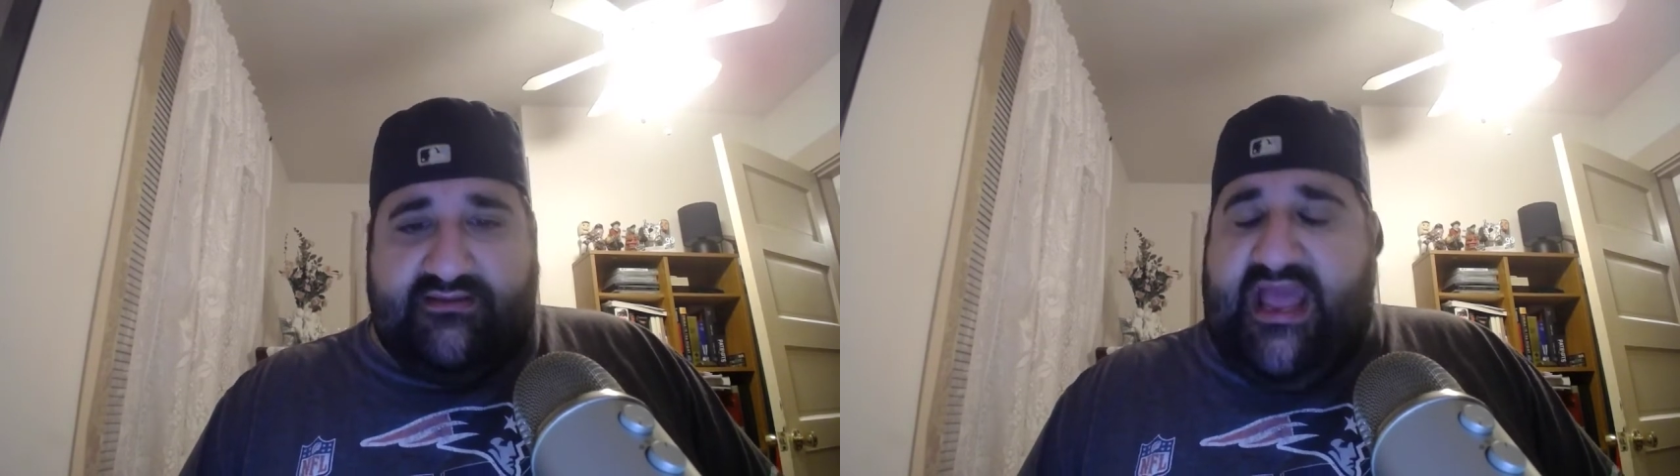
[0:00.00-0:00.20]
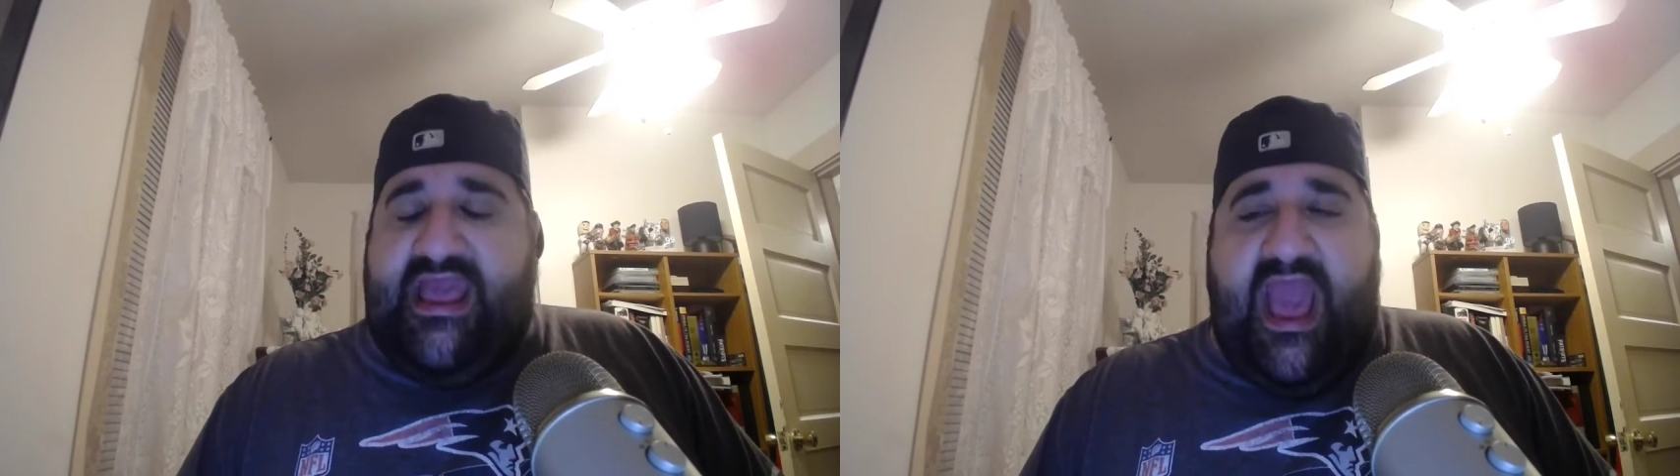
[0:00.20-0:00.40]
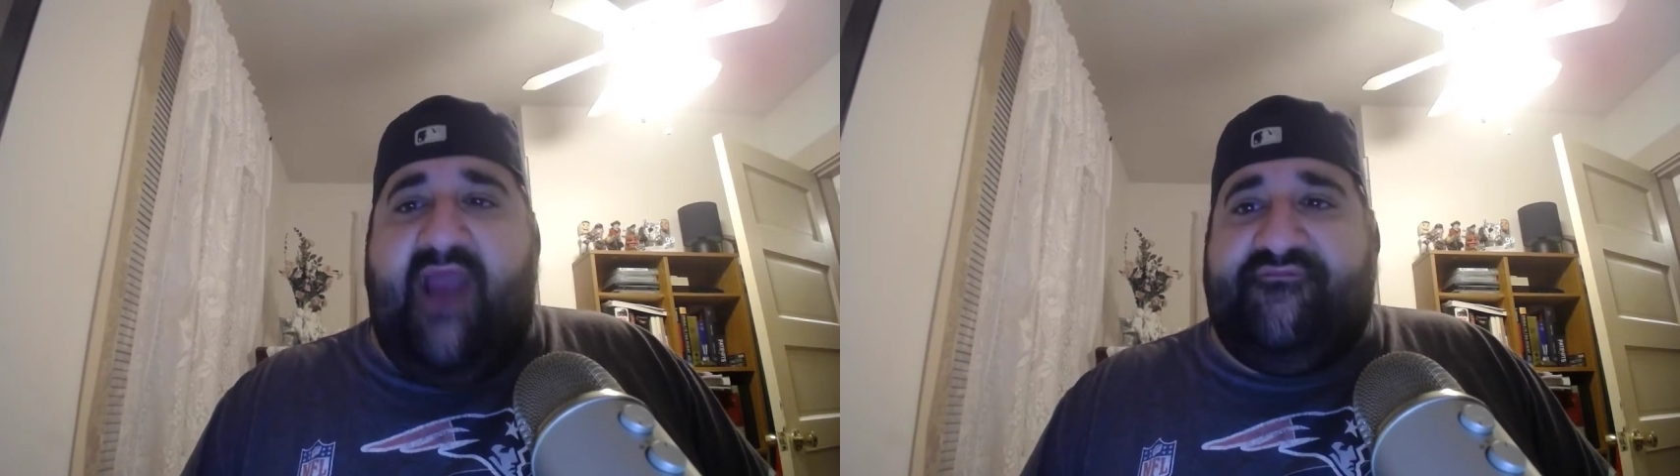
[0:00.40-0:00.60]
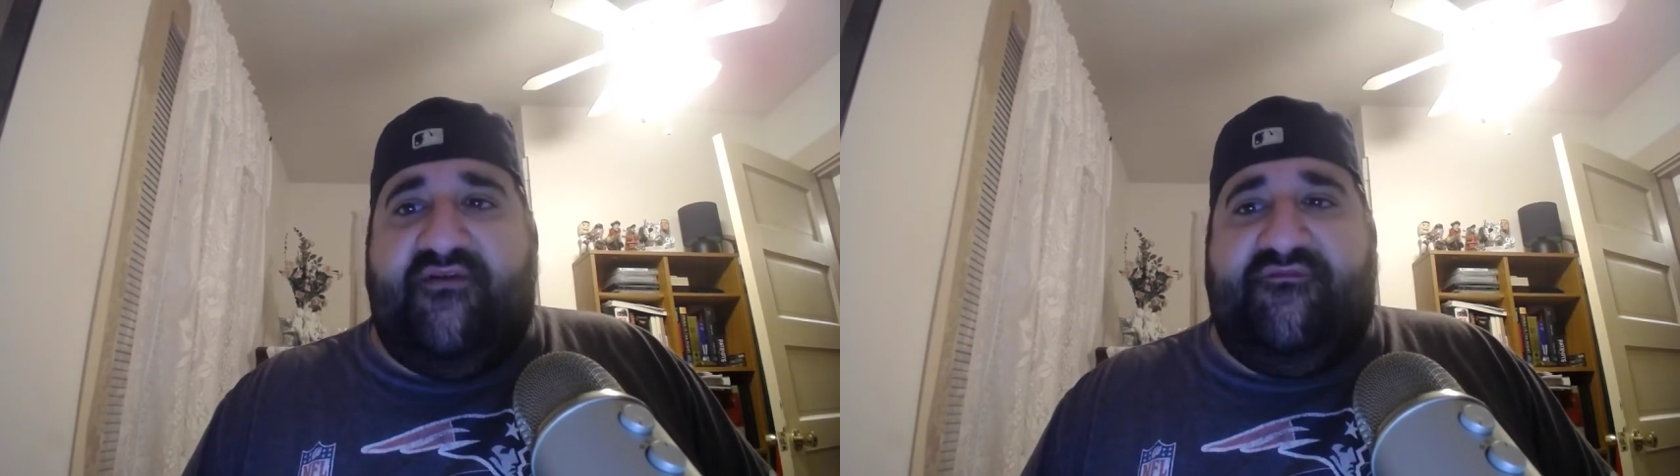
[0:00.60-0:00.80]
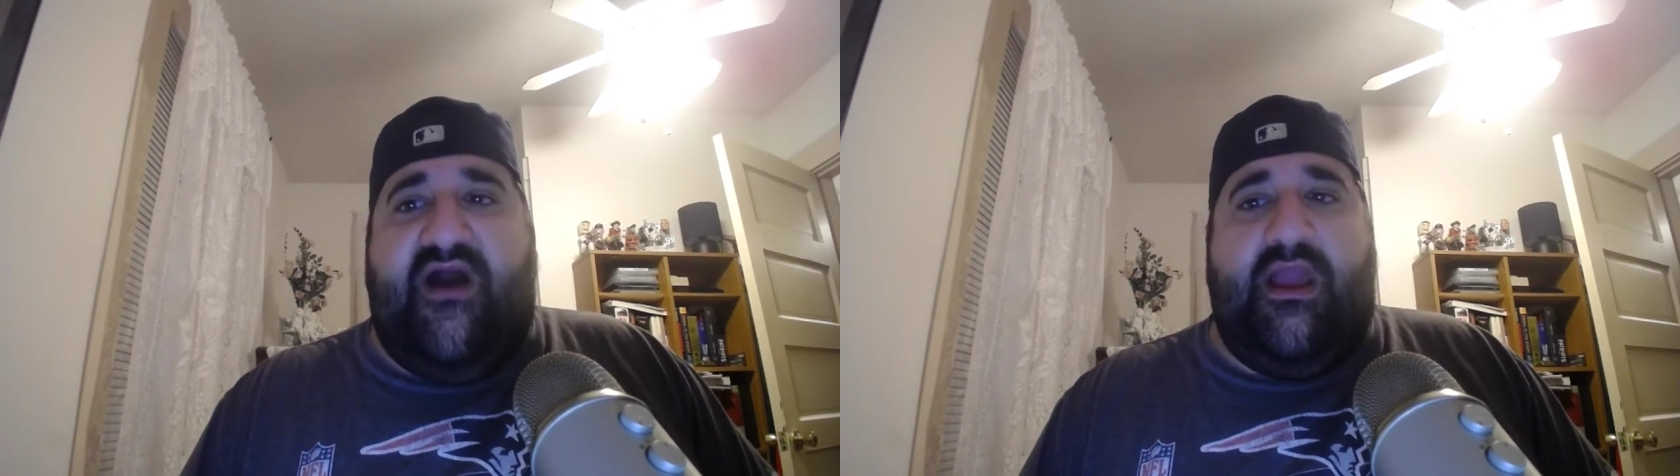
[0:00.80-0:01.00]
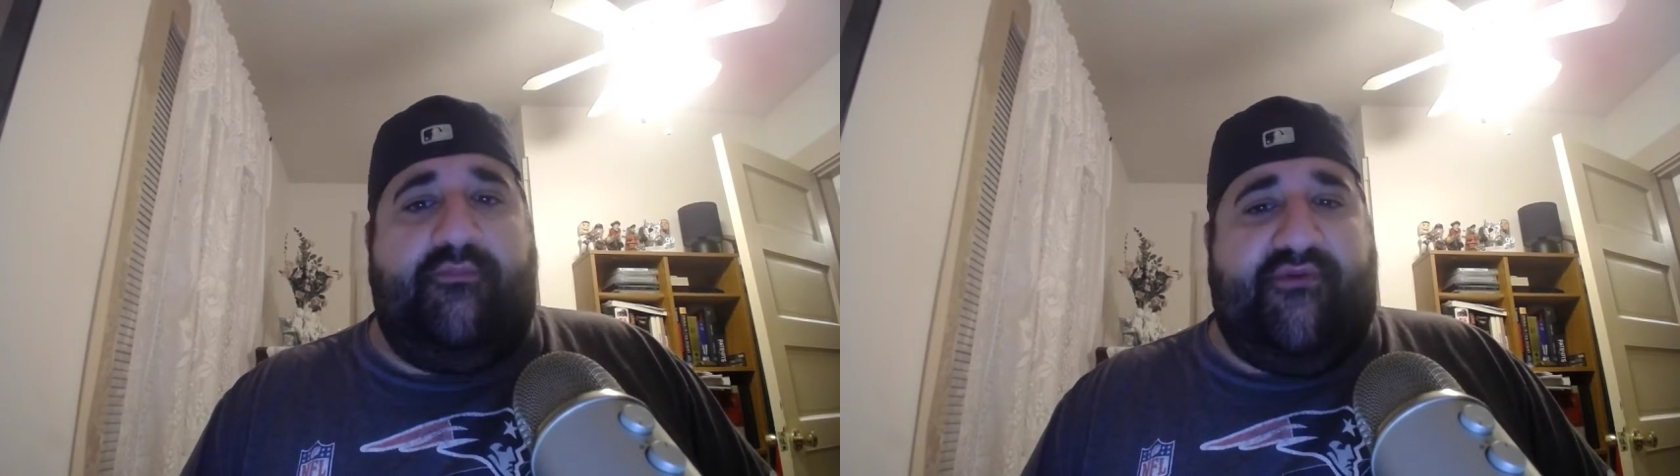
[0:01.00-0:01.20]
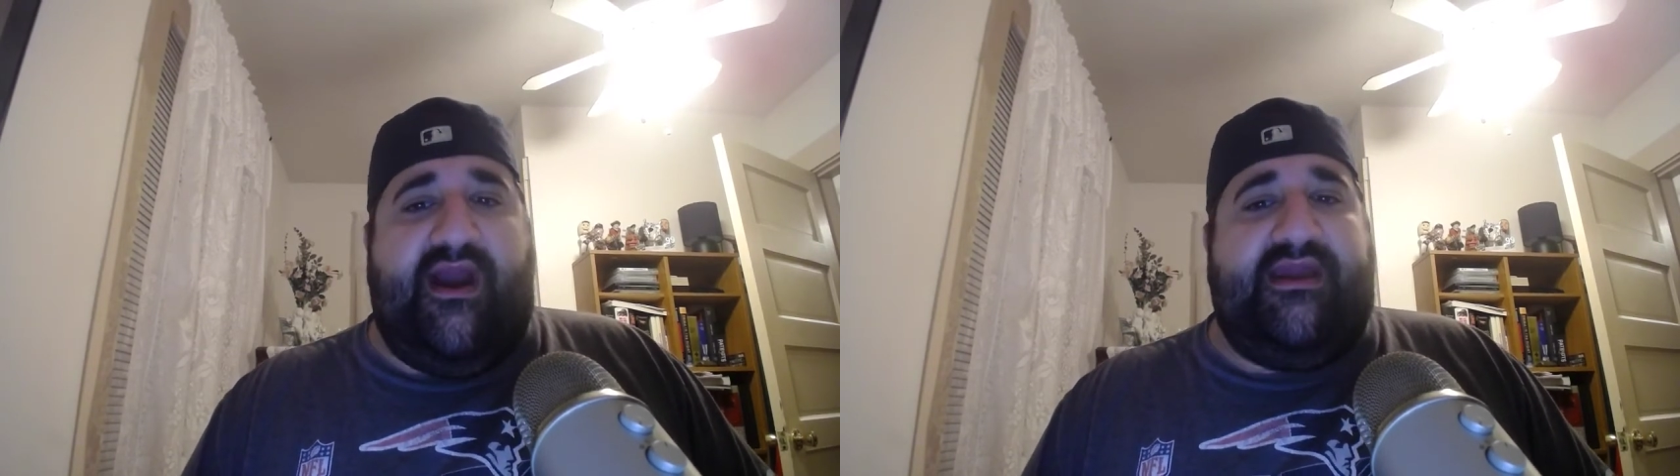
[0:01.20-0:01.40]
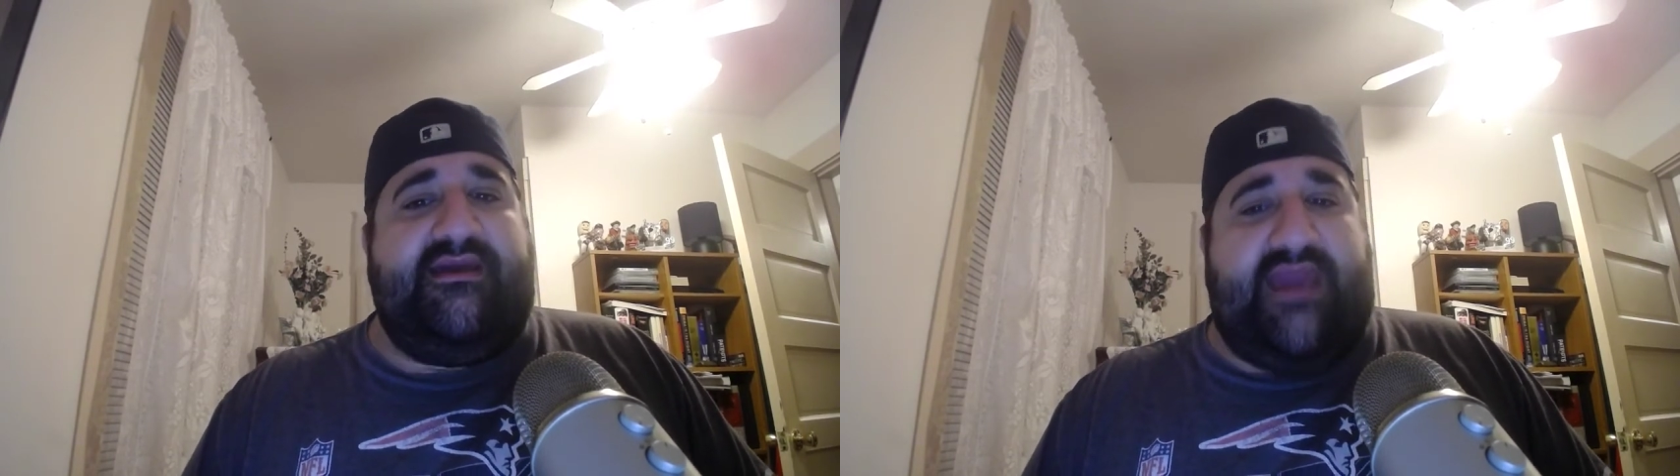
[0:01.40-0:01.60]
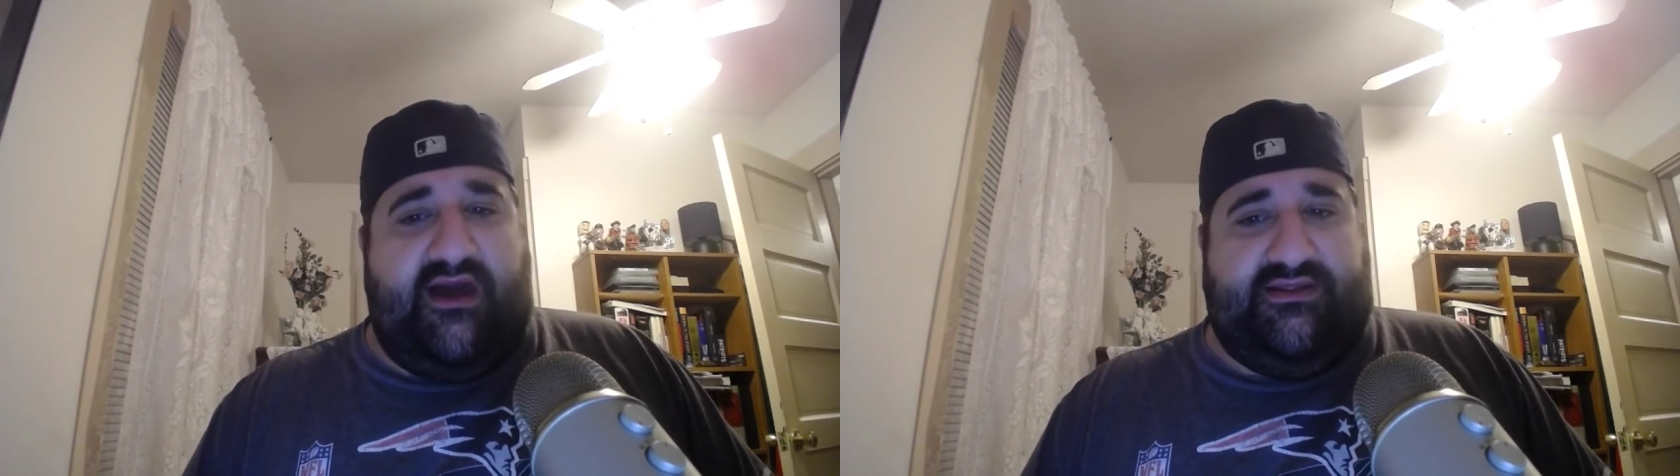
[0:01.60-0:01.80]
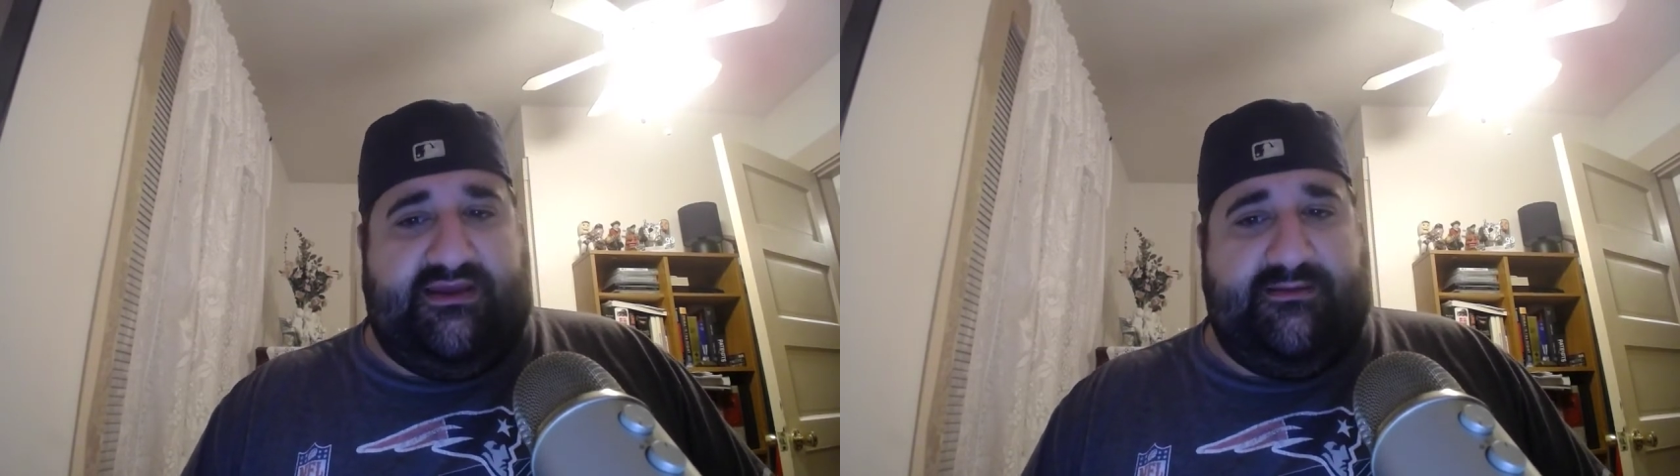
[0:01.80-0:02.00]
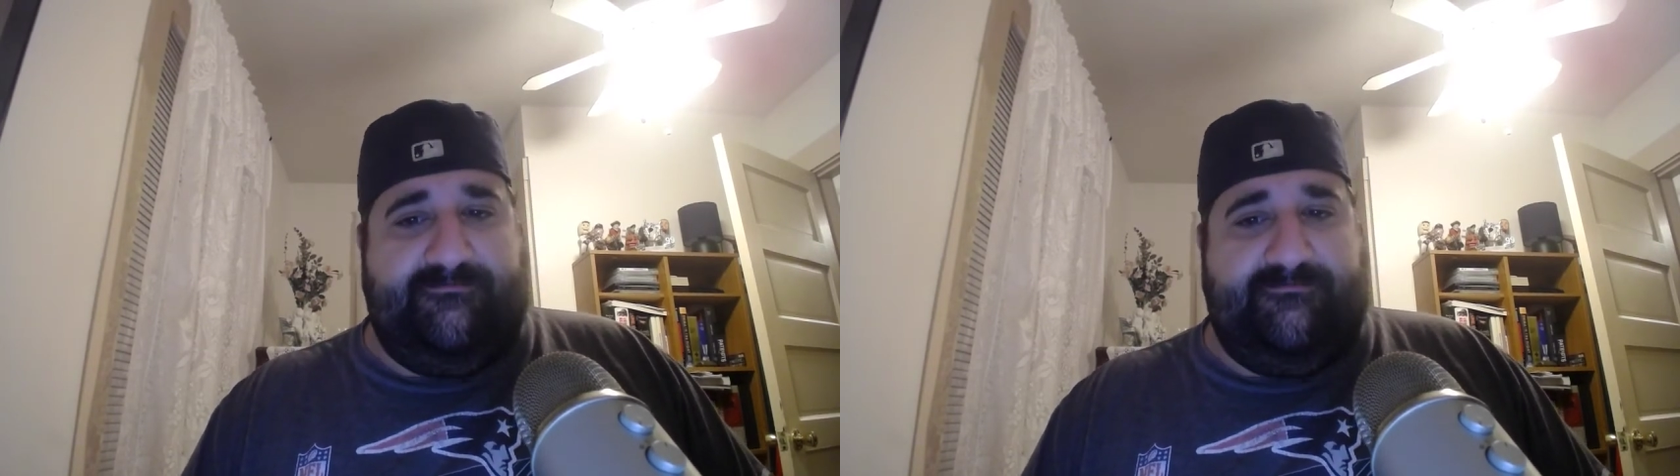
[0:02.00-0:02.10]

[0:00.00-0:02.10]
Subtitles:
they have to fire Brian Kelly.